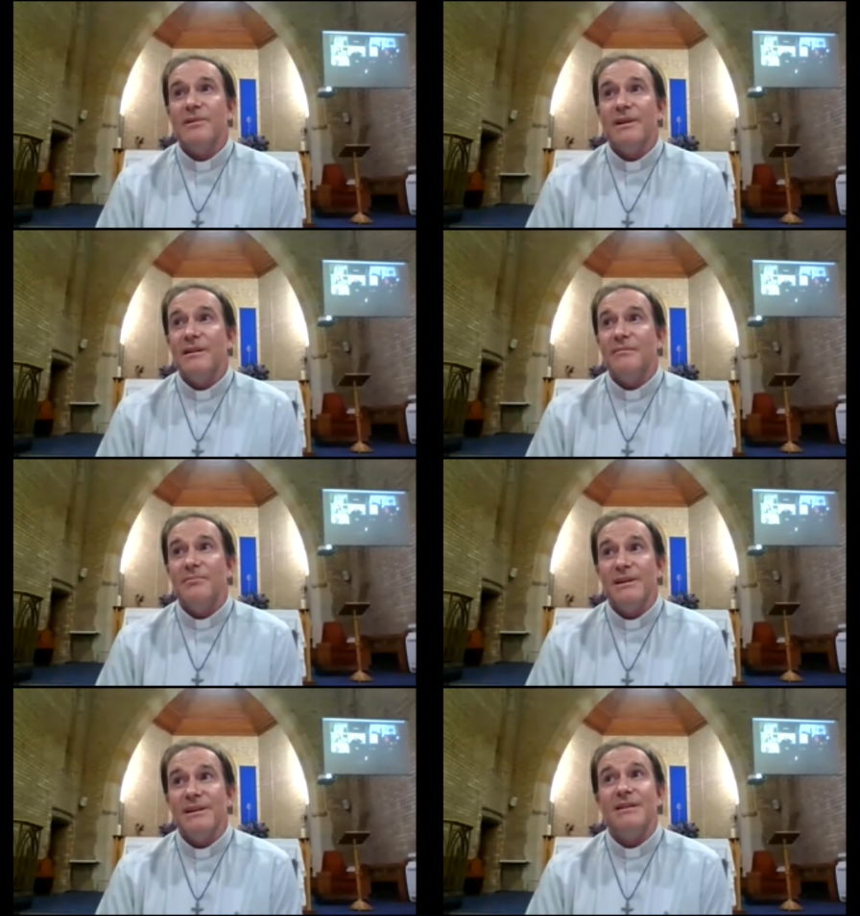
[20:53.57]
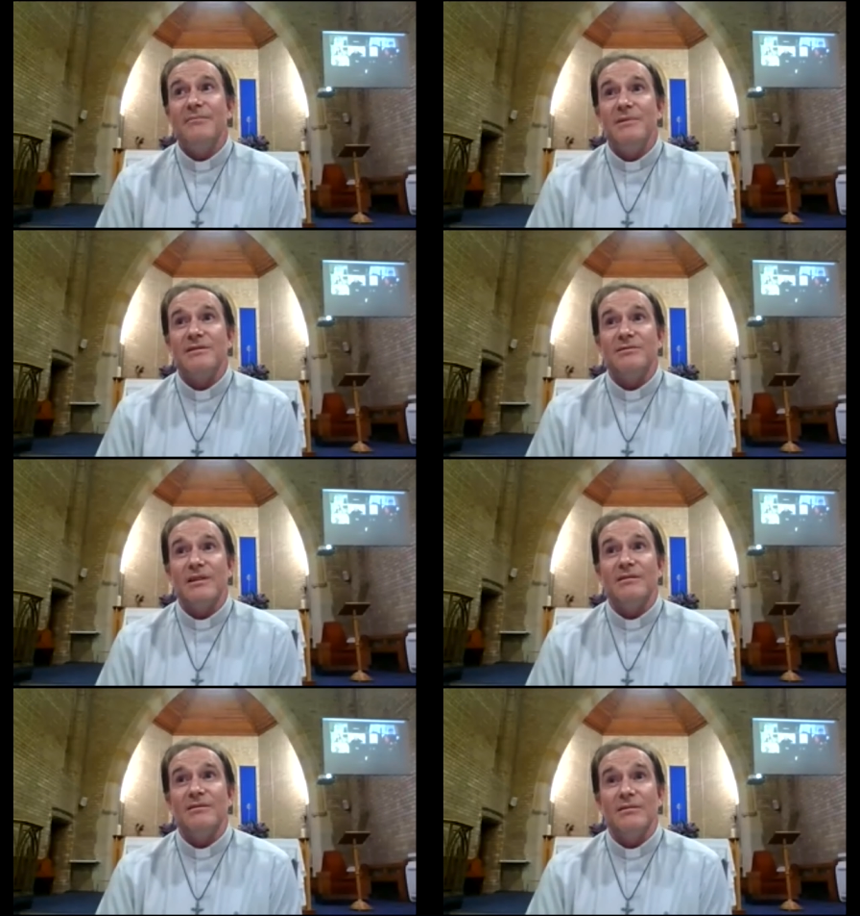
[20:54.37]
Please, please give me the
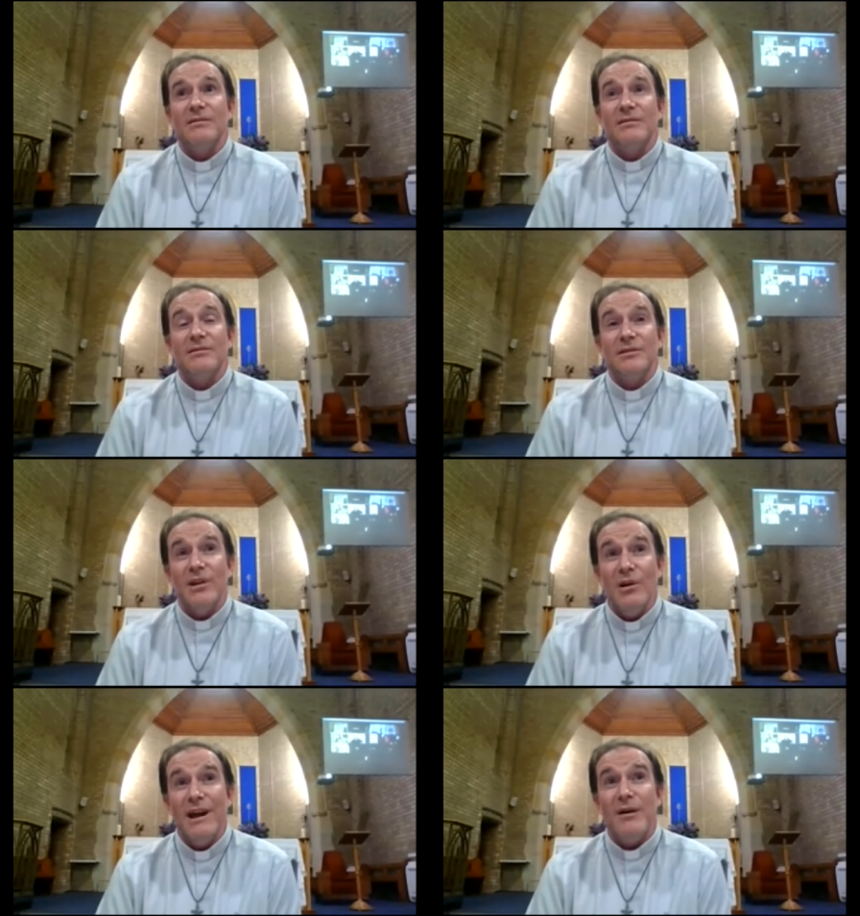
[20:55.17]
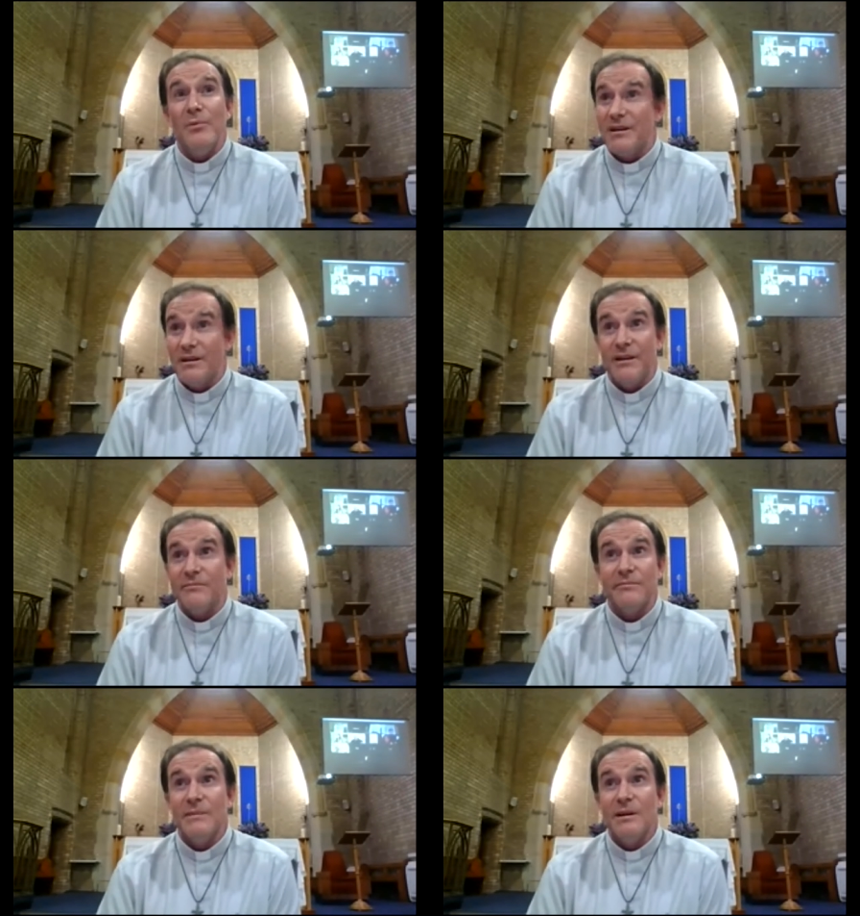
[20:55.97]
strength because I know how weak I am.